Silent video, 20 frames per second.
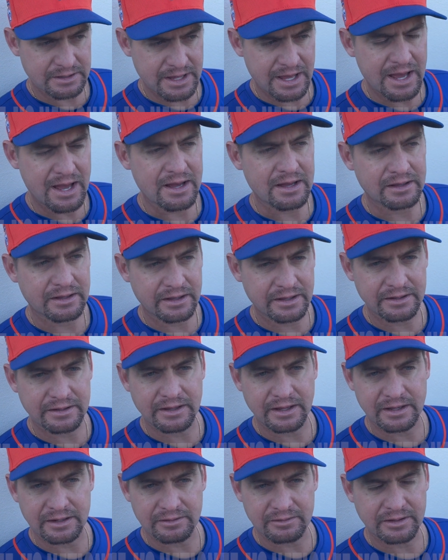yeah, and
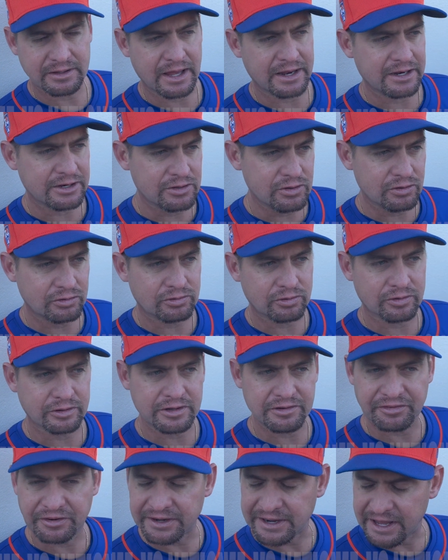then getting used to the
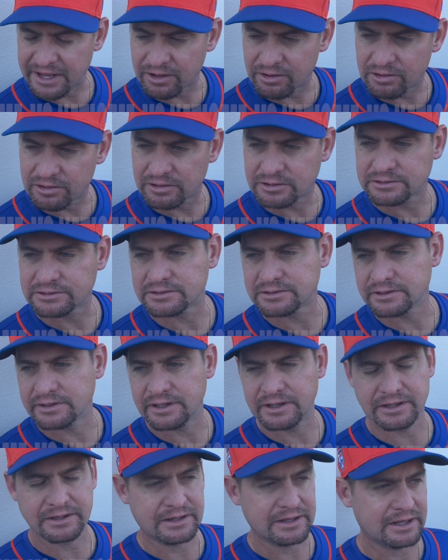different angles,
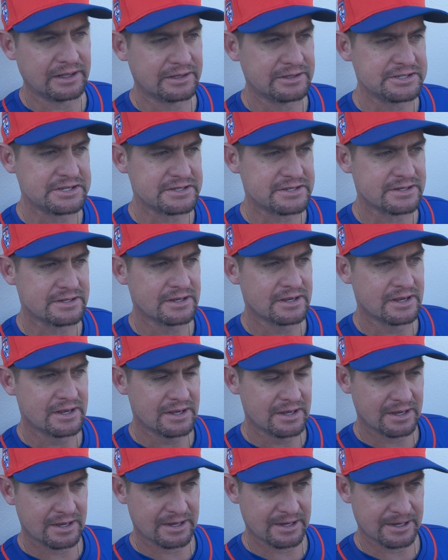and then just
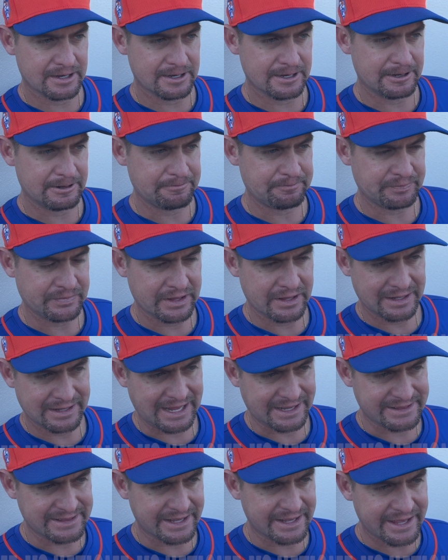uh,
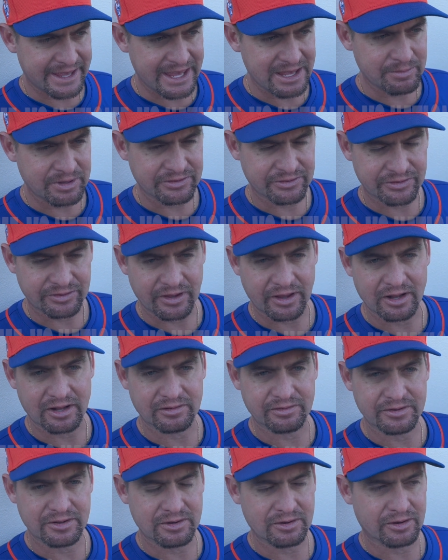like the game itself.
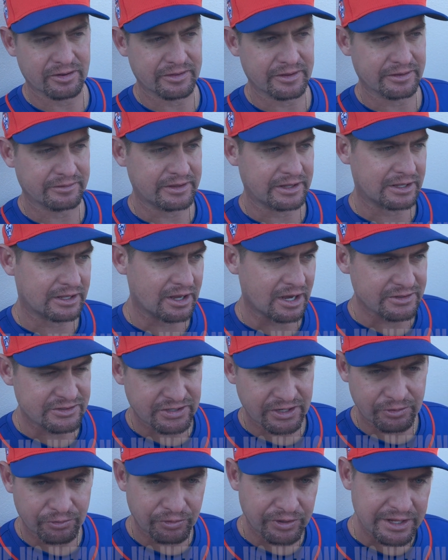You know, the, the cuts
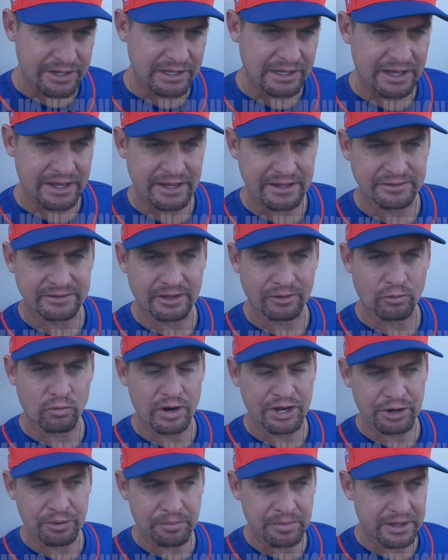and relays, the
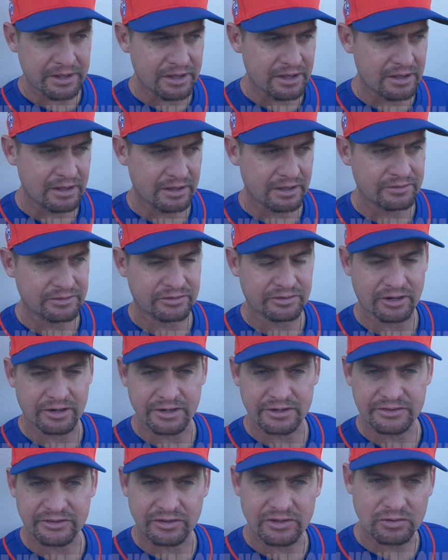way to be in
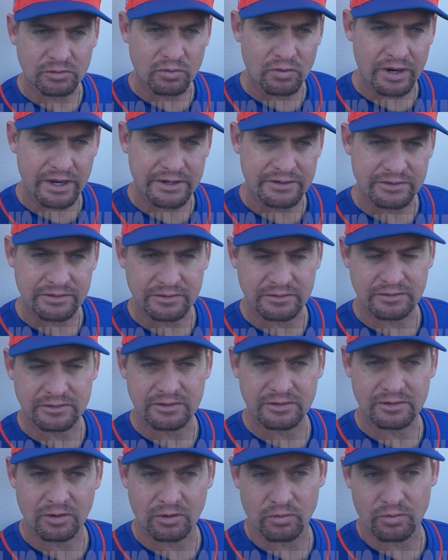certain situations.
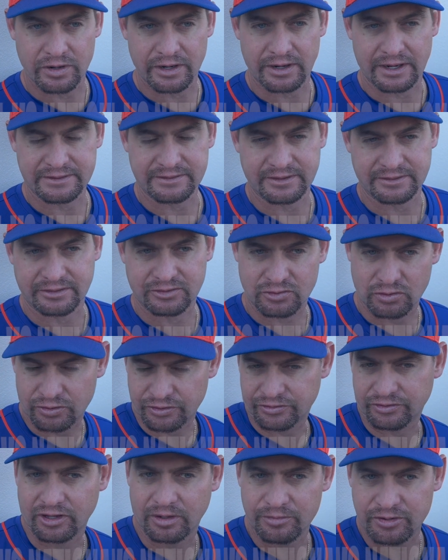You know, where as a
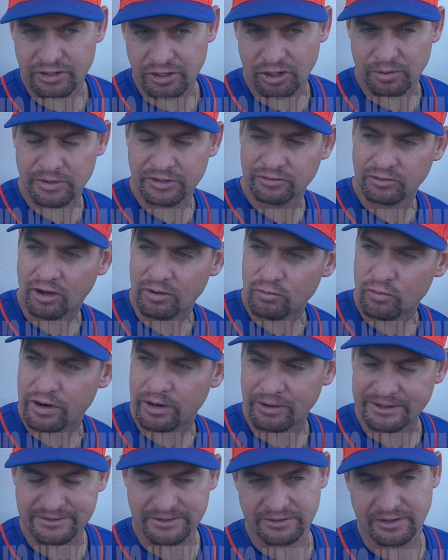shortstop you need to be somewhere,
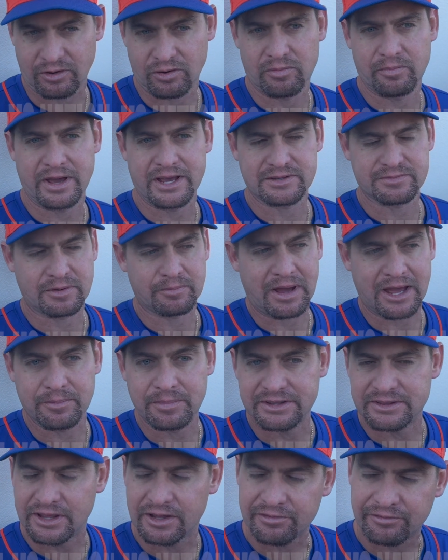but as a second baseman might be
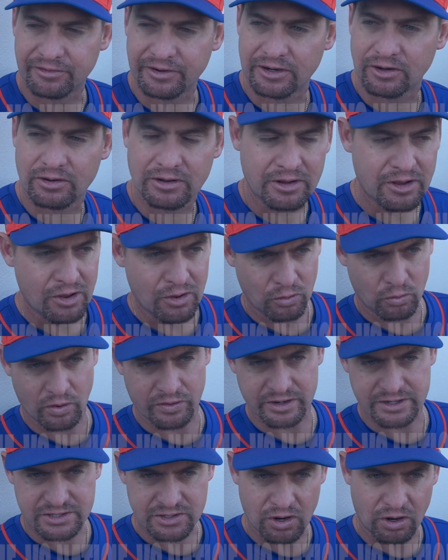different.
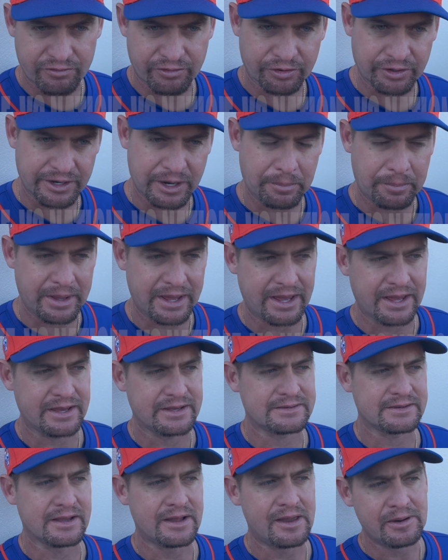Whether it's covering a base,
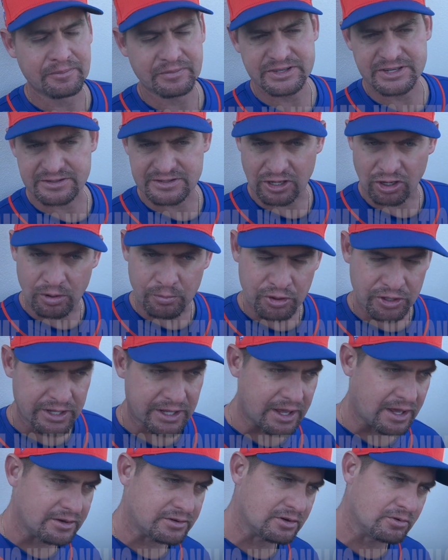just the
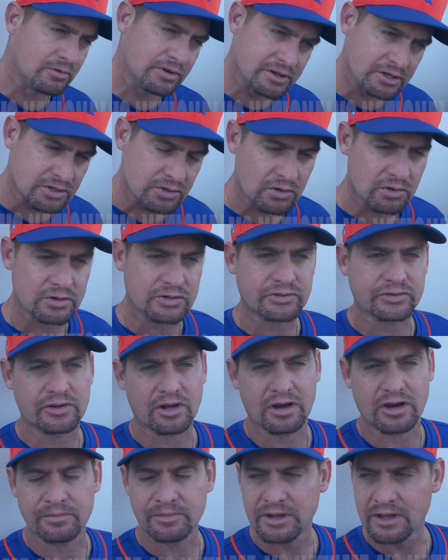communication with the
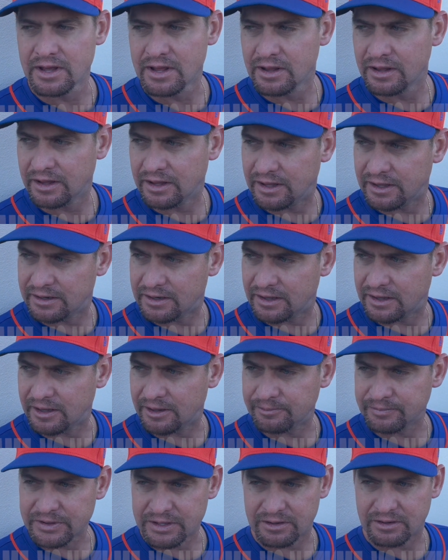shortstop, and
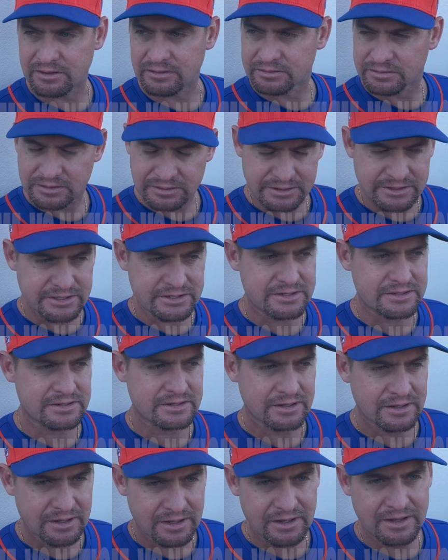um, you know, just
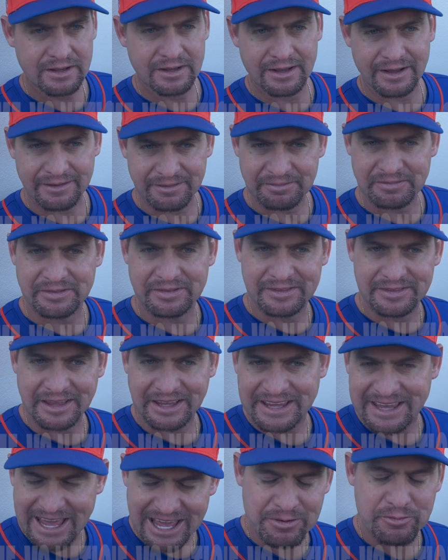uh, the
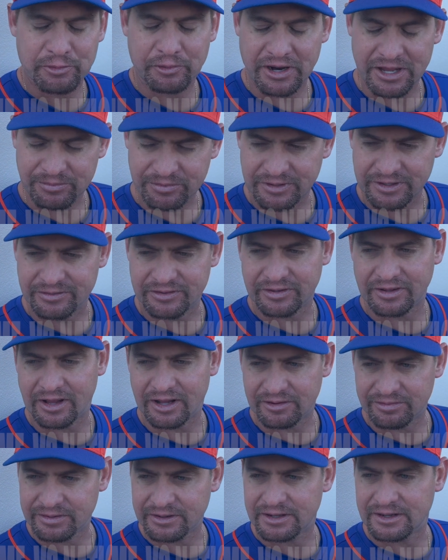game wrench
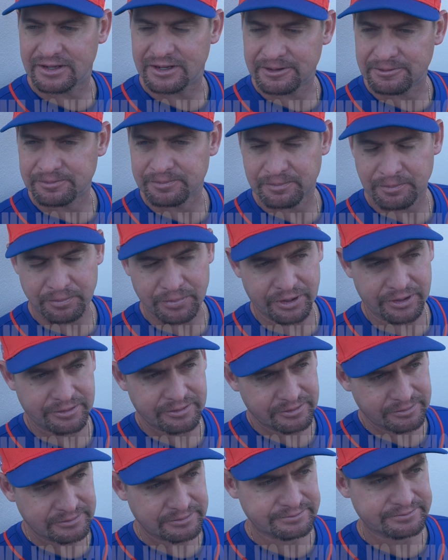itself. Uh, but
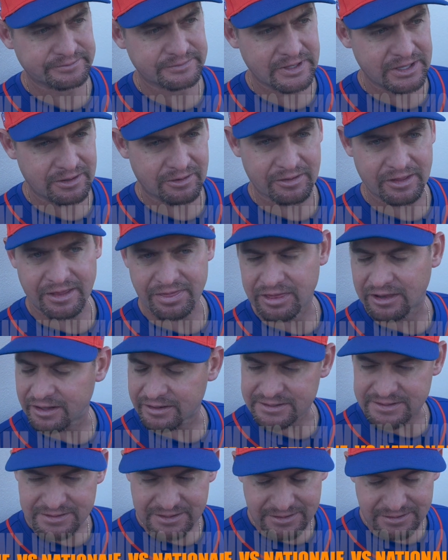you know the
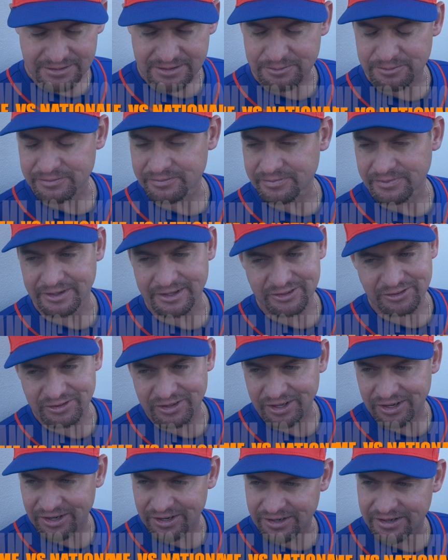athleticism is
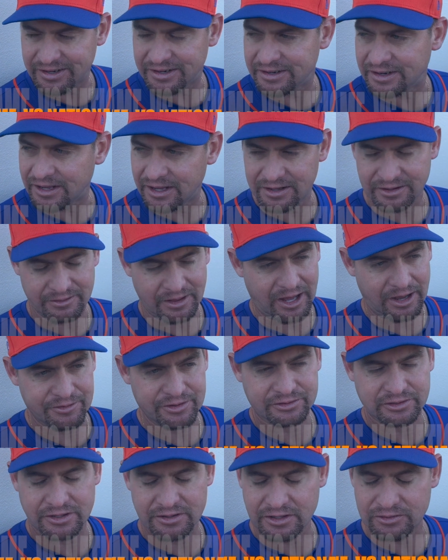there, and uh,
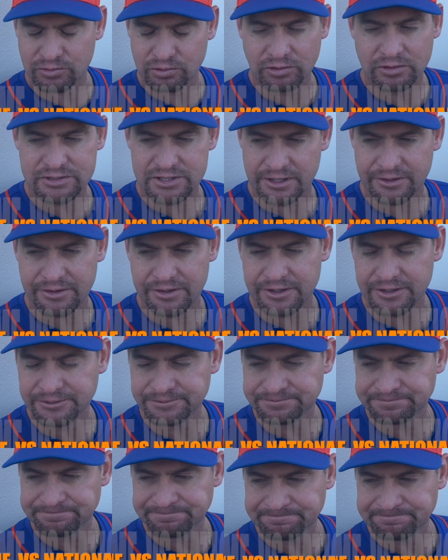obviously the tools are there how